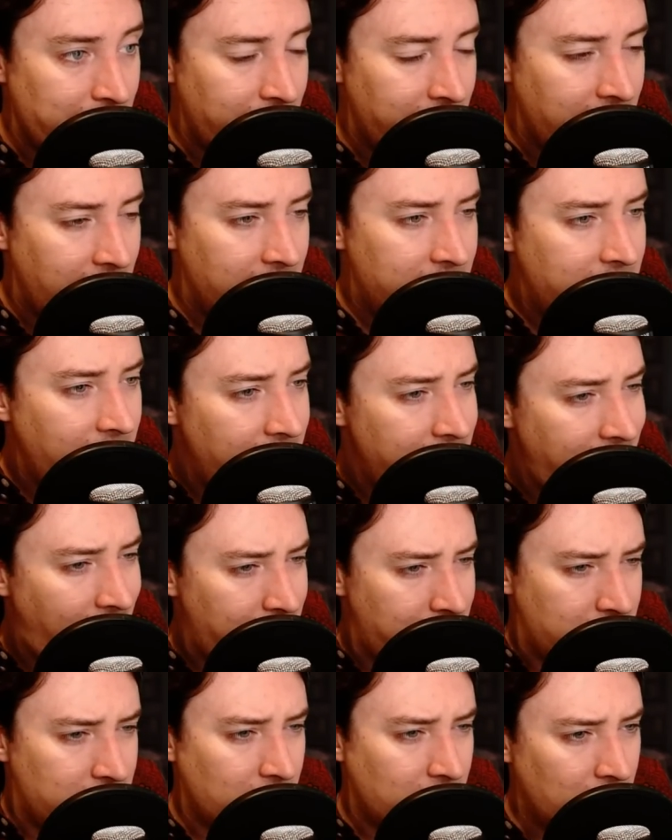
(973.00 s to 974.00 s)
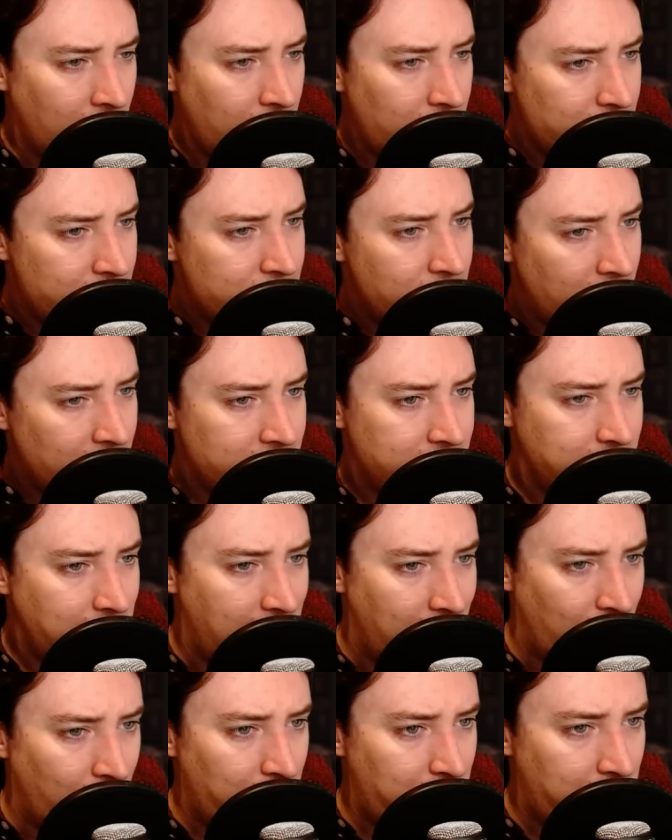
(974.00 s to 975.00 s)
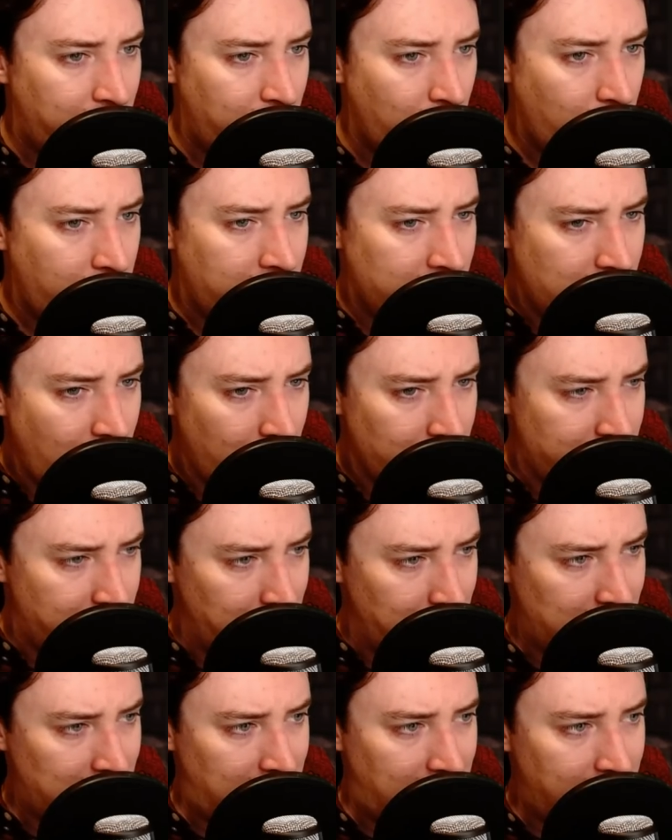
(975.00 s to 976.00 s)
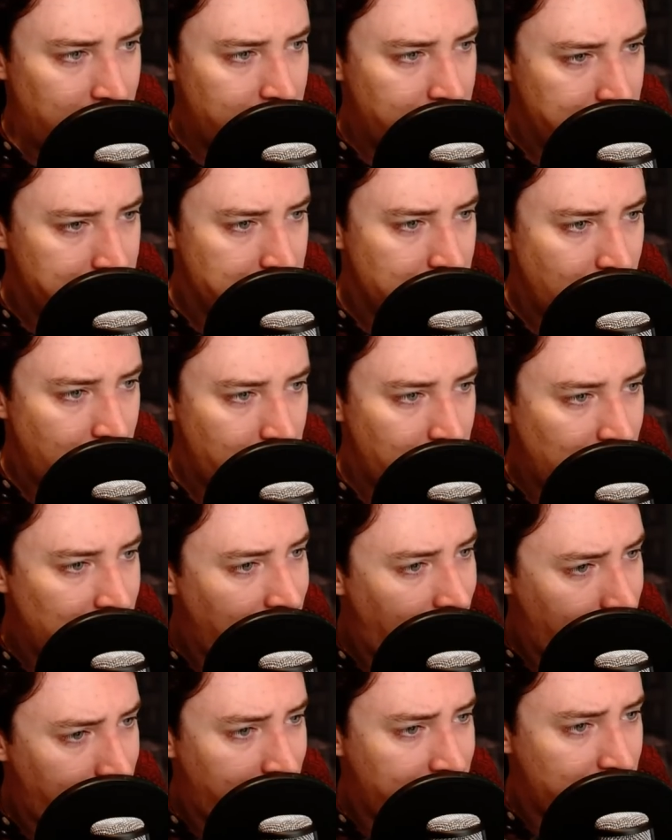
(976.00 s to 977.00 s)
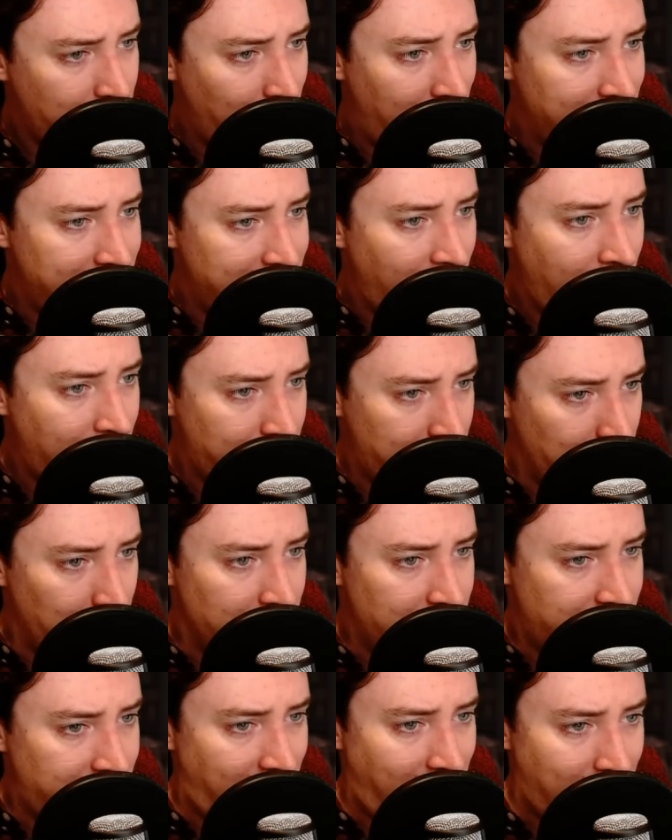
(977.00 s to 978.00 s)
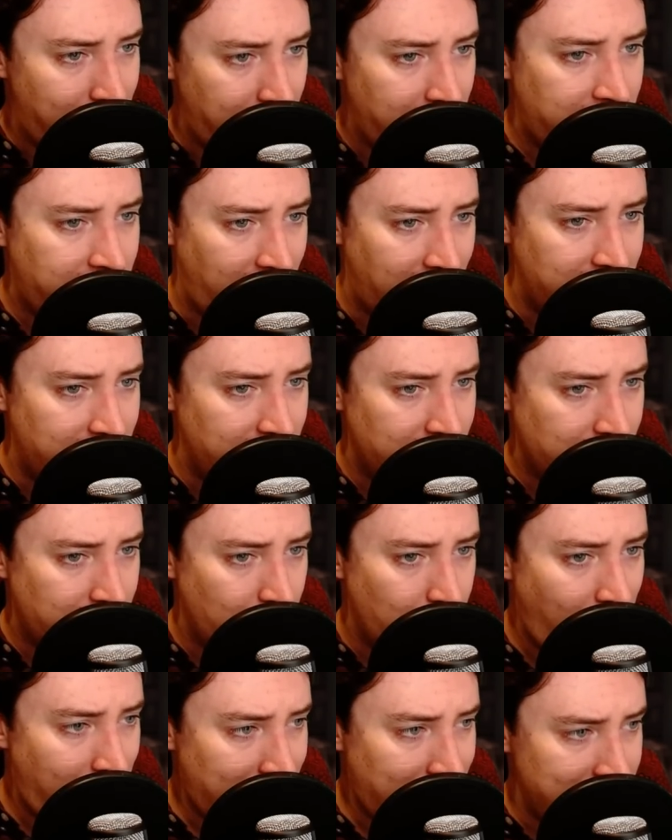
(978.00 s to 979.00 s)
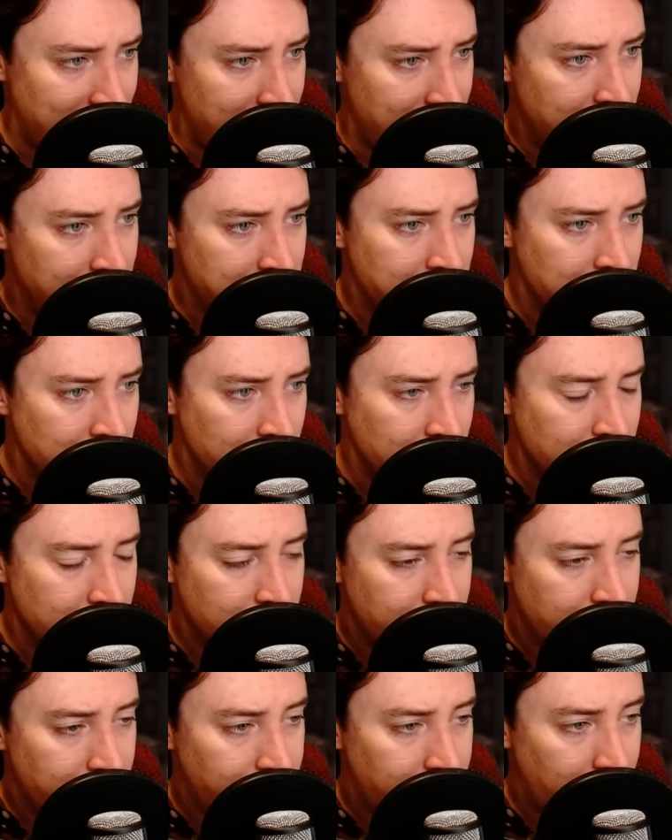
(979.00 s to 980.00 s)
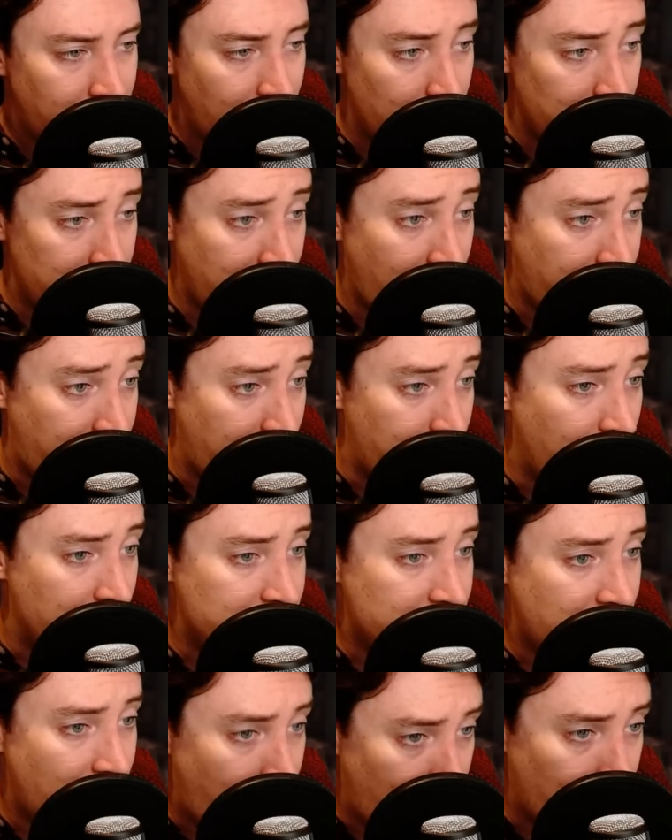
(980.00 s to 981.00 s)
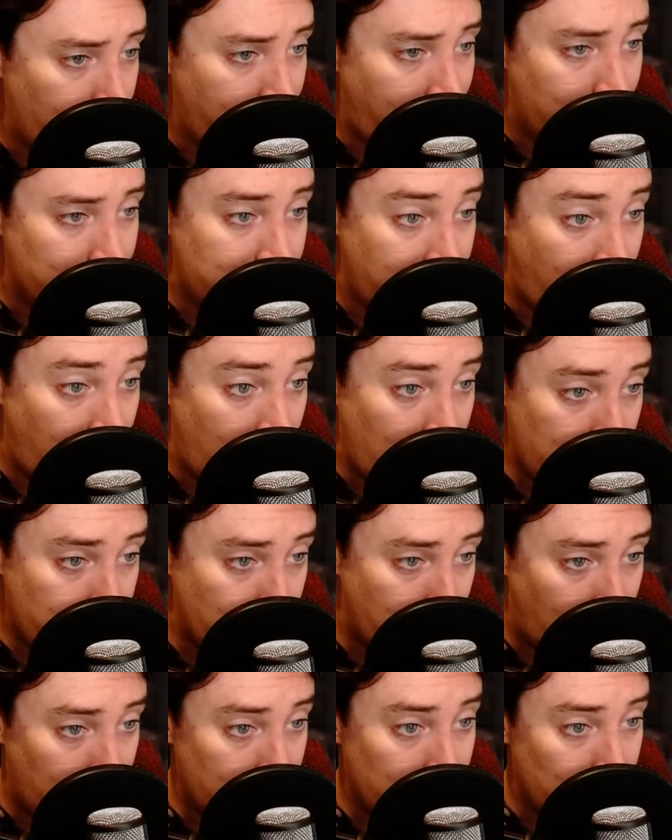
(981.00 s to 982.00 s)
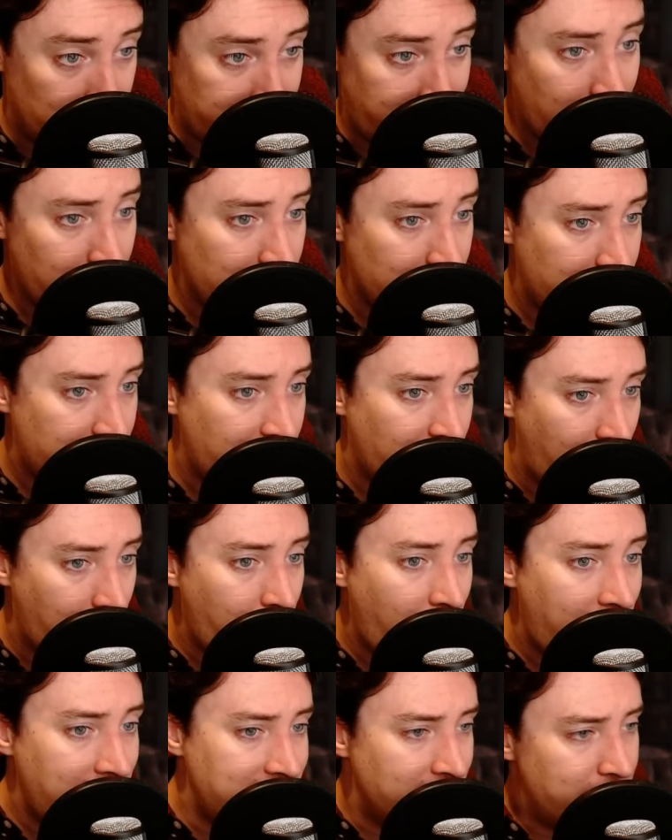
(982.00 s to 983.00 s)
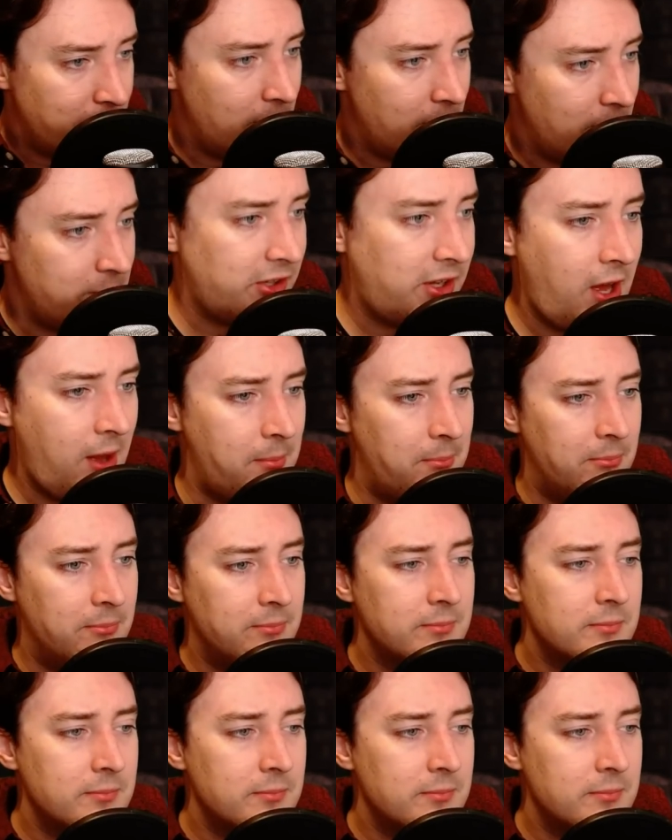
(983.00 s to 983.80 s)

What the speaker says: it turned out that the clock struck 12 before he had got to MacLeod, and MacLeod had to wait afterwards to have his sentence corrected. There was nothing much going on outside when I got out, so I waited for him to come.